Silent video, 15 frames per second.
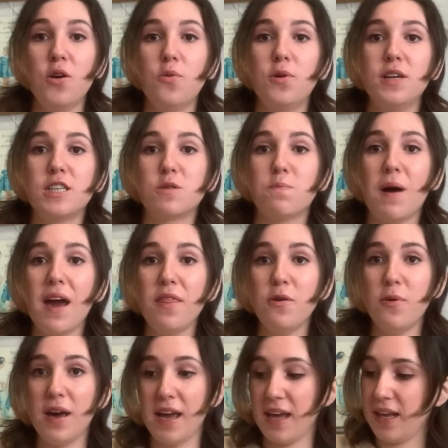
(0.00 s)
which by the
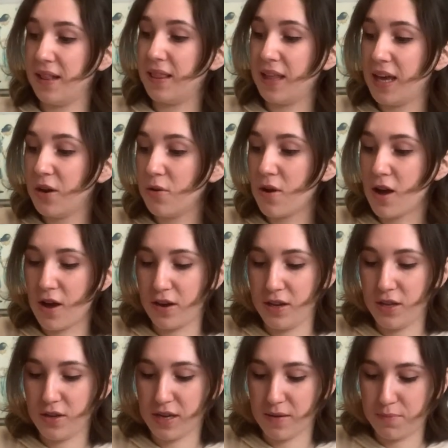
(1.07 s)
way, later on
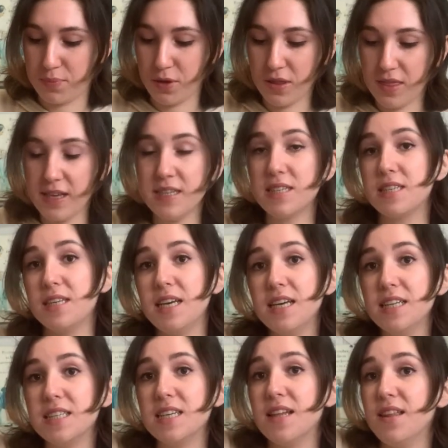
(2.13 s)
you can put these
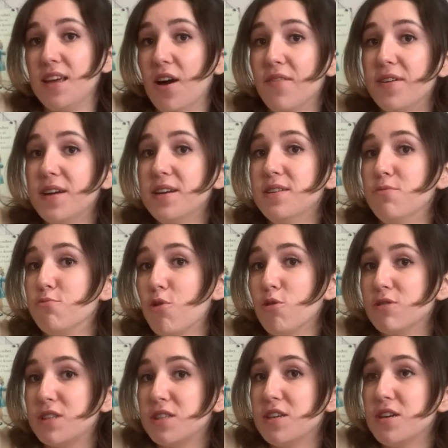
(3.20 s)
seeds in the oven,
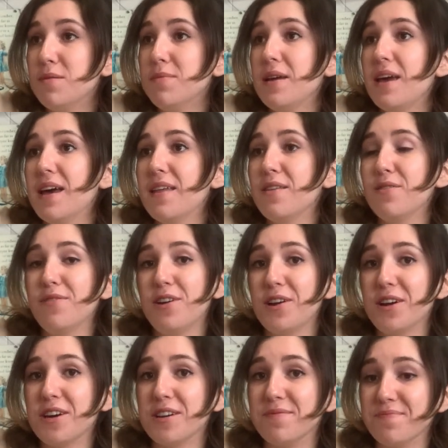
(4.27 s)
roast them, and they're very
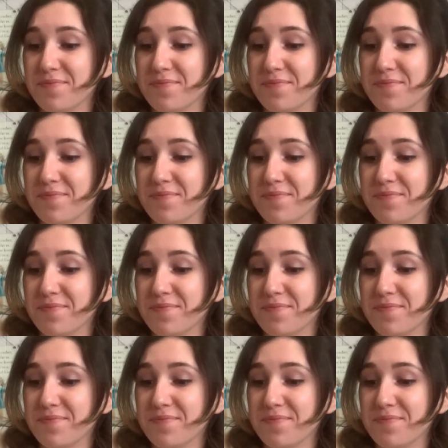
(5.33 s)
good.